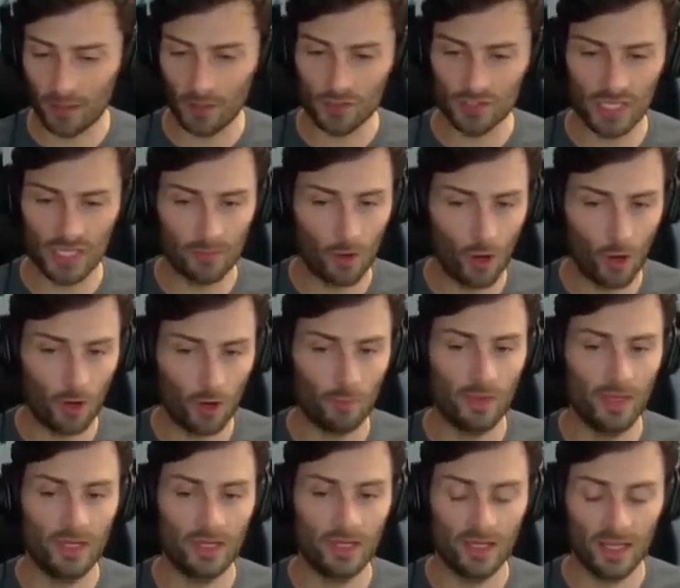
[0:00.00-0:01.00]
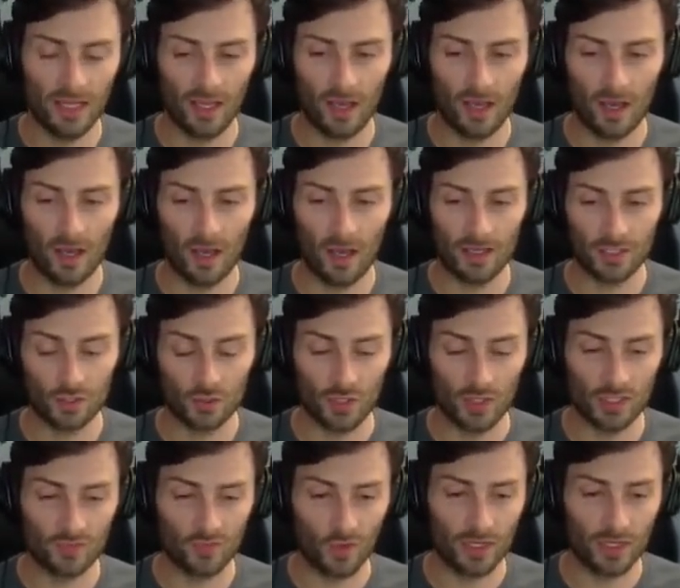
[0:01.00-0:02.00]
I know Sam Hartman is
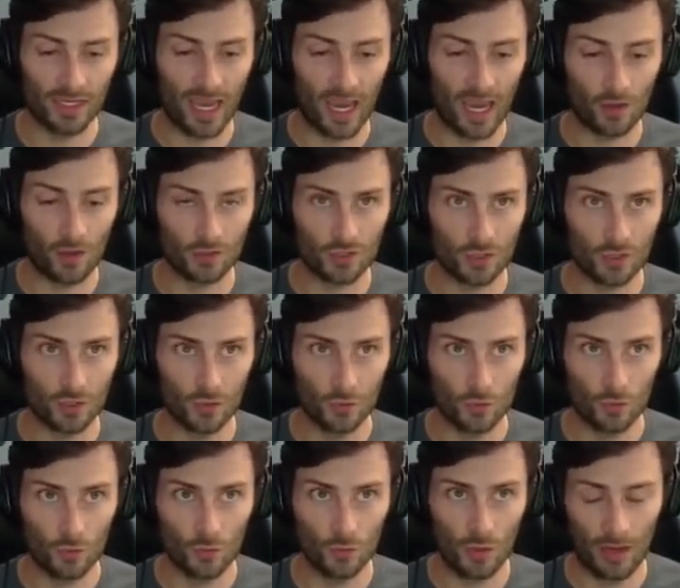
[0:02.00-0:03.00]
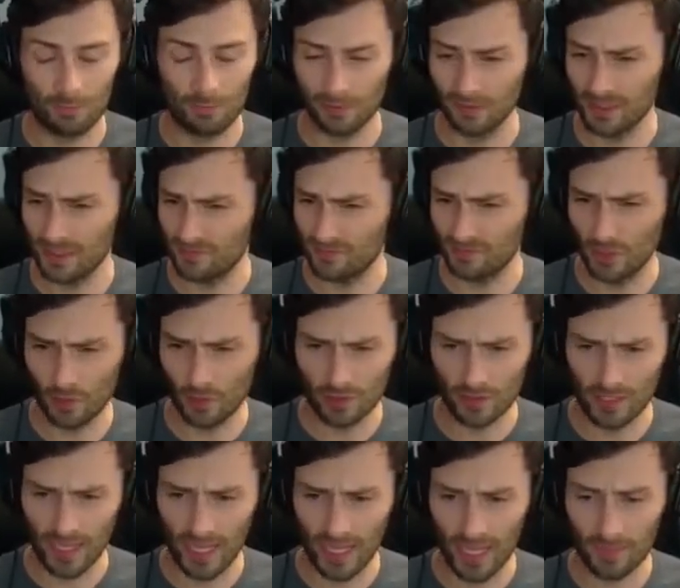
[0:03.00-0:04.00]
transferring out to, I believe,
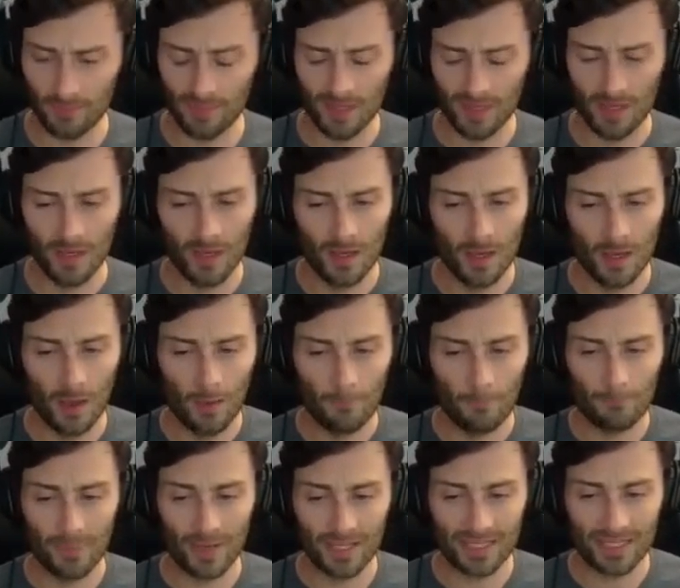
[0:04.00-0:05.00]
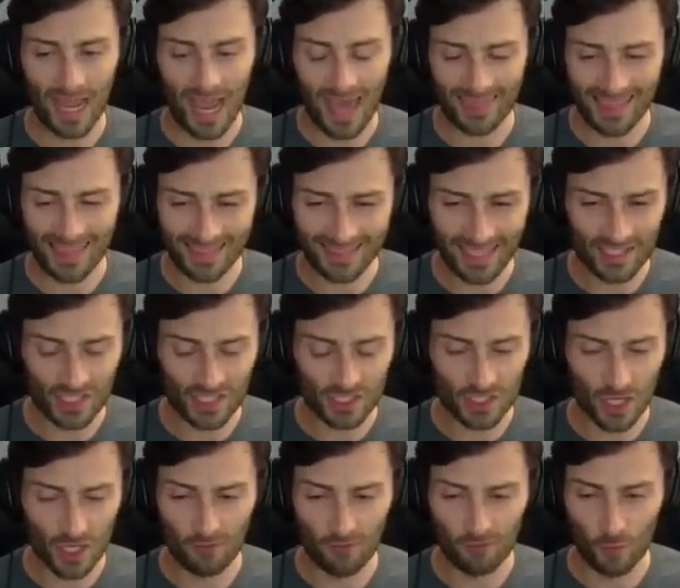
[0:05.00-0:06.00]
Notre Dame, but I think that's
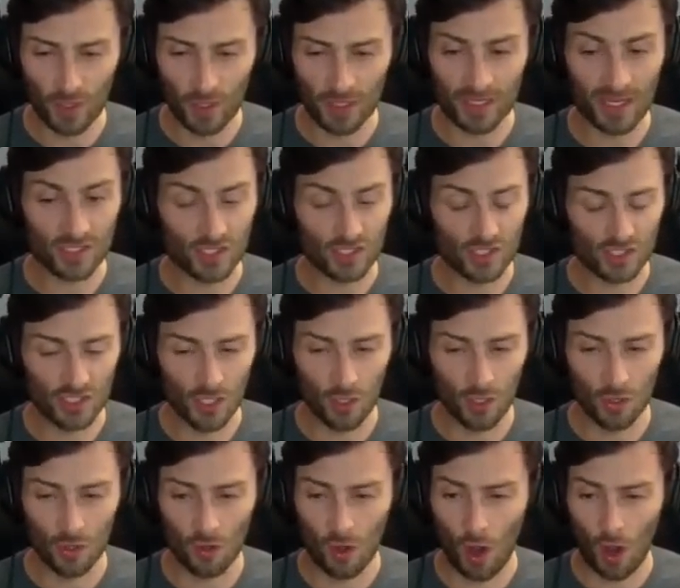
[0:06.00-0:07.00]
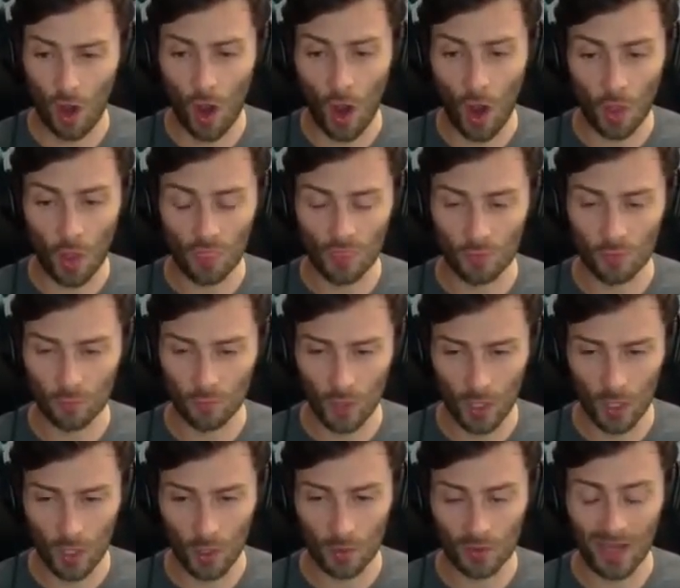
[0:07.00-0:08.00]
a tough one still on the
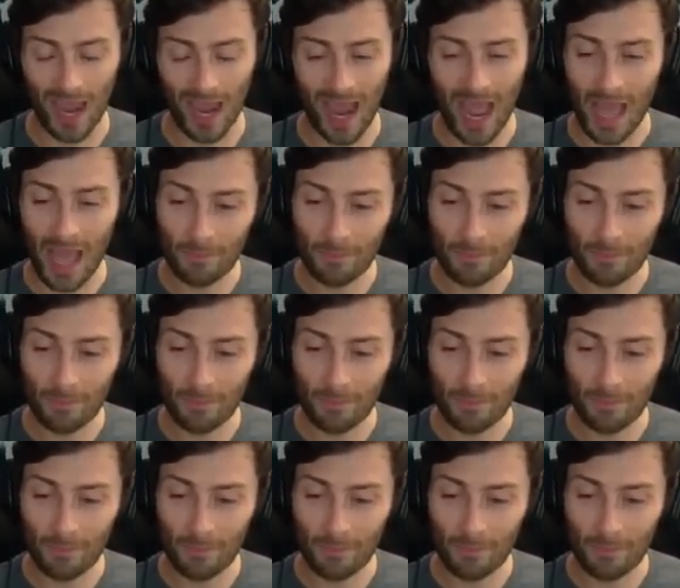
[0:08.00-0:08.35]
road.